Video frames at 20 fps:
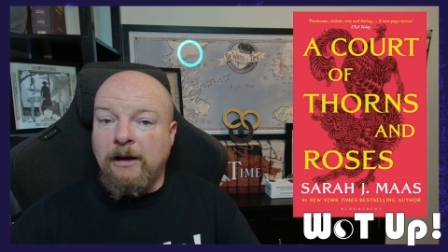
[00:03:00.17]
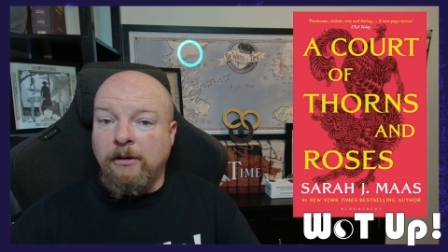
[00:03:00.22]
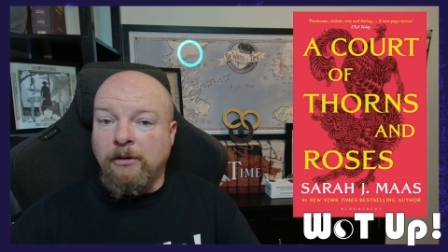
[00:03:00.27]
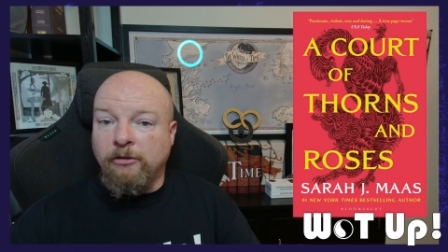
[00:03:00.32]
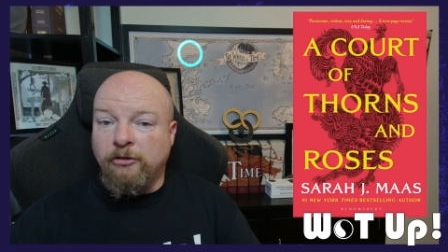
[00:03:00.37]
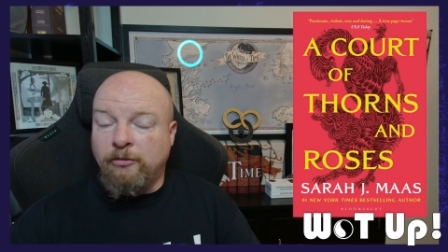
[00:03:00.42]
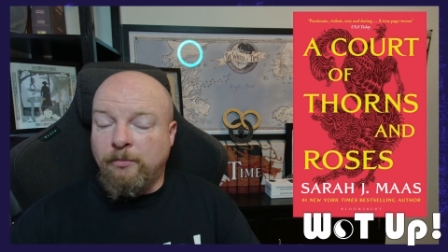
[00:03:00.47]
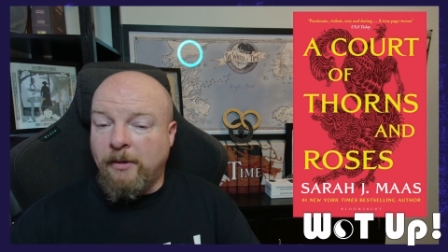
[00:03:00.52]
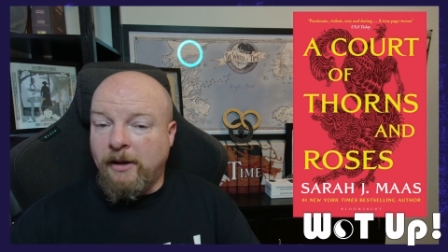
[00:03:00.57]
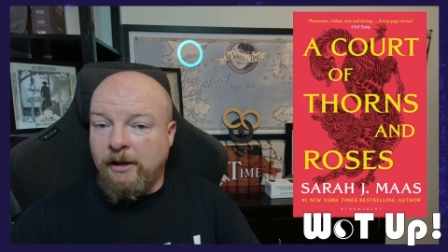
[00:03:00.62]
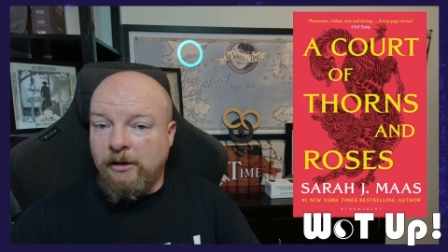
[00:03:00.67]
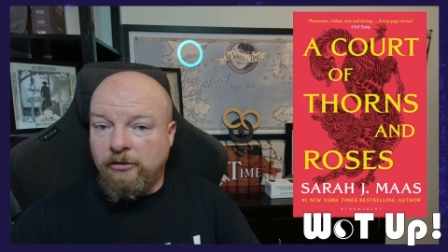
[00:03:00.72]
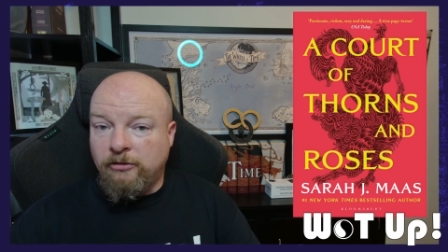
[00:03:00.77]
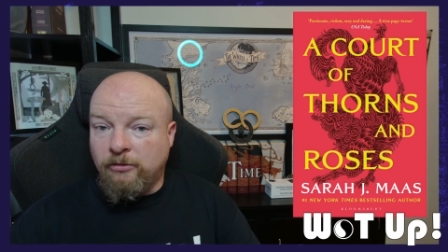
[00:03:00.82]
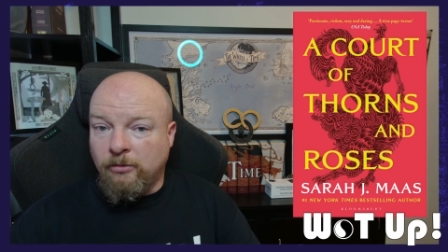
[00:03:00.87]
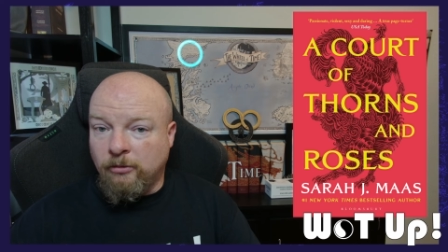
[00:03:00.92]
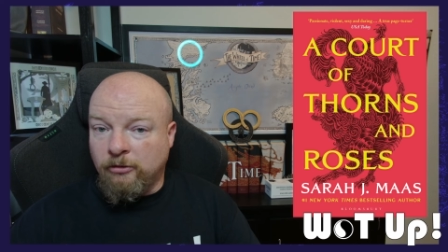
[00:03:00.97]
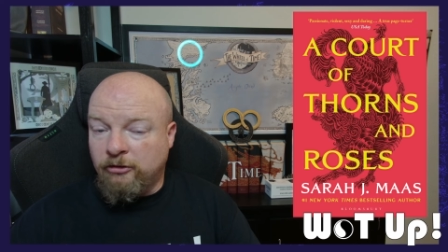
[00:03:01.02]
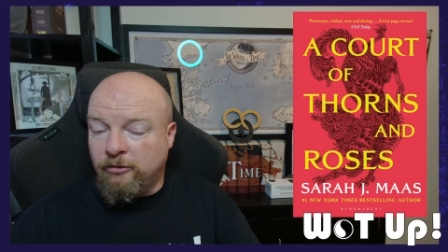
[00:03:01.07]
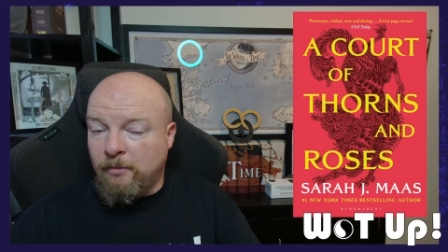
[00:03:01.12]
of spice
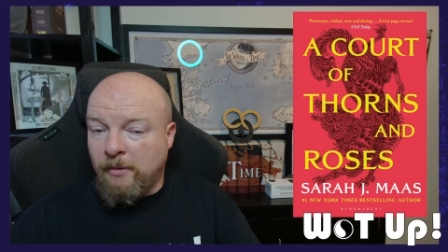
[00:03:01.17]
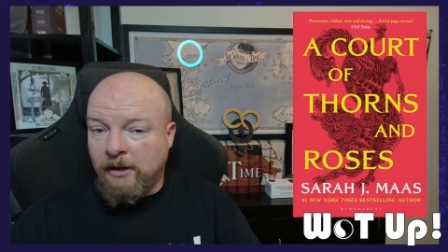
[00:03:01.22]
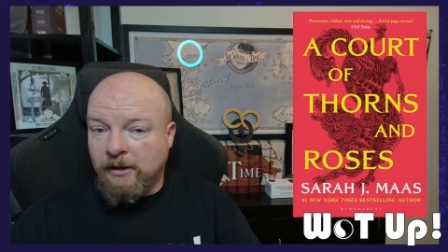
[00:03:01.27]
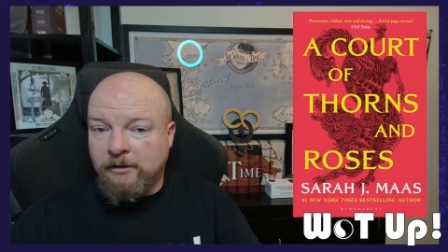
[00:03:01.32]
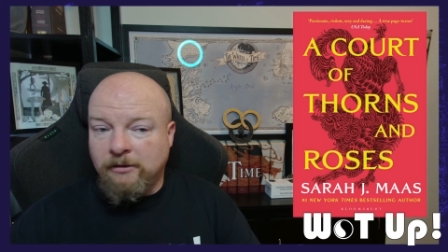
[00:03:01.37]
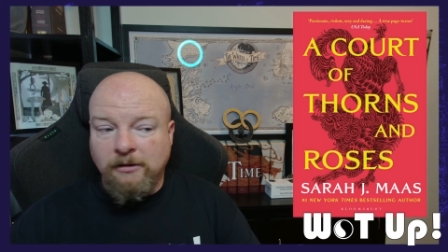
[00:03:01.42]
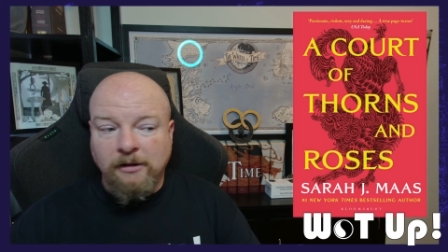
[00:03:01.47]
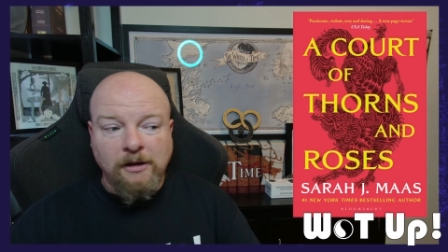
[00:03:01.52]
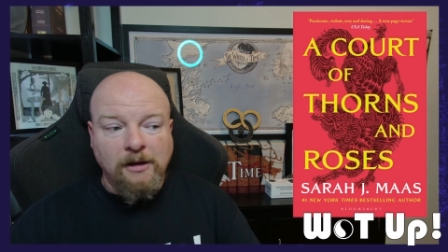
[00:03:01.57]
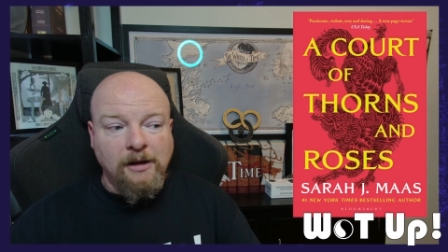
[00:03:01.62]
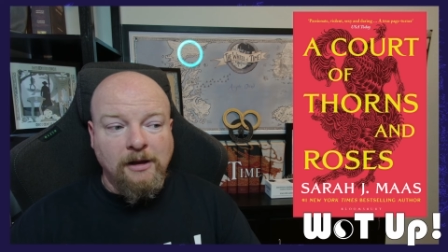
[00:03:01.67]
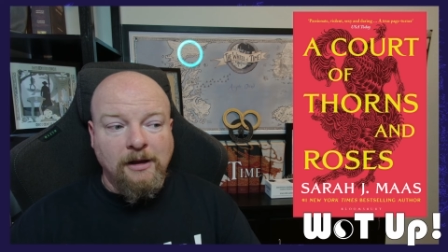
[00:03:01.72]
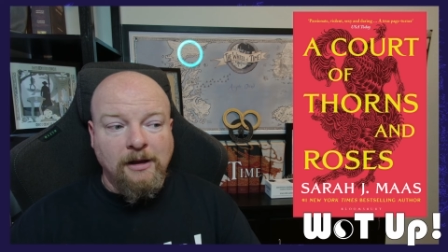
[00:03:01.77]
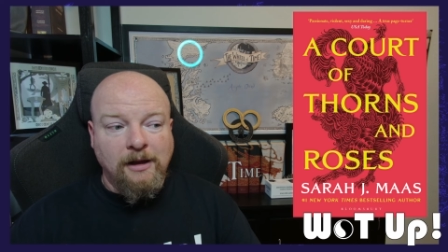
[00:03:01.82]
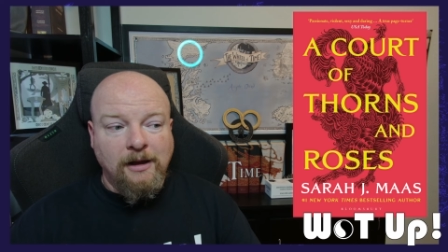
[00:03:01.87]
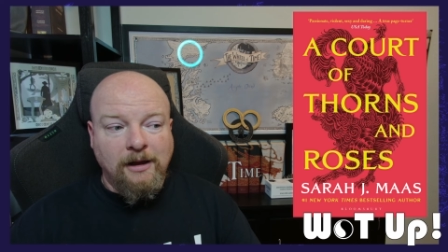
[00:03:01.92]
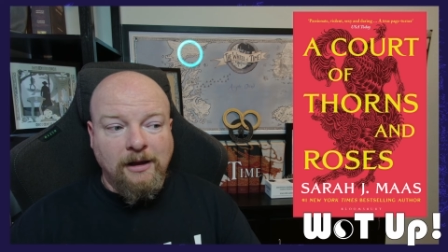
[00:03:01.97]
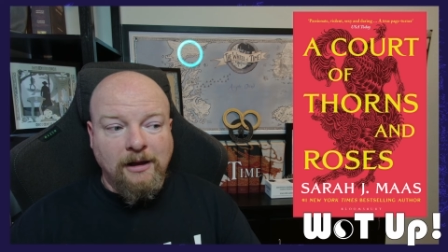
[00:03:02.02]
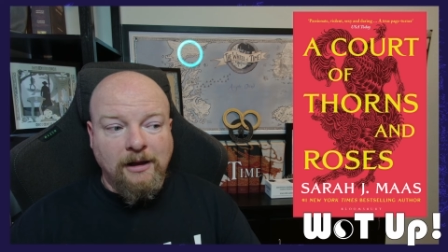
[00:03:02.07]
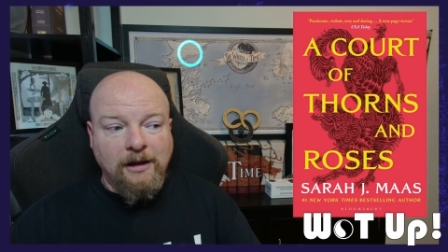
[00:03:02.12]
or smut,
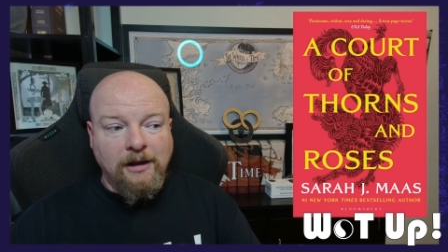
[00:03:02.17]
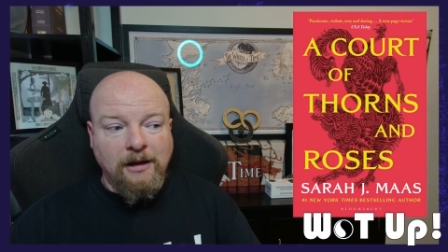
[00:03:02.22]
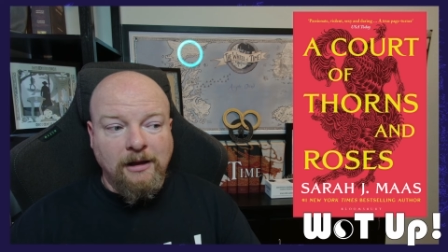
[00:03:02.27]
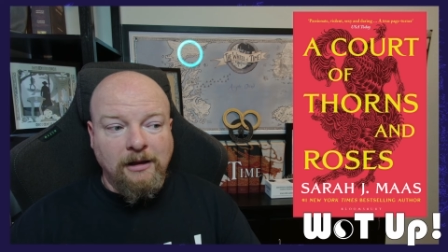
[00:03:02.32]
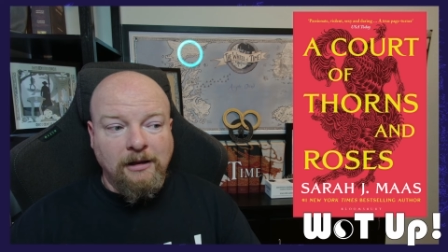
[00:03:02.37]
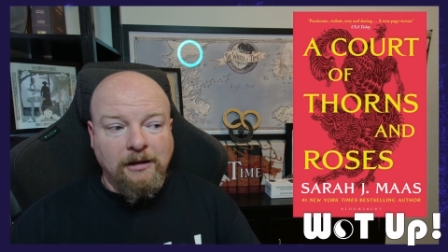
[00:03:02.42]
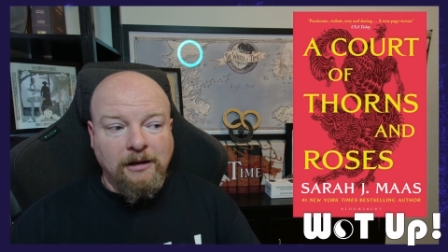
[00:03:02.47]
uh,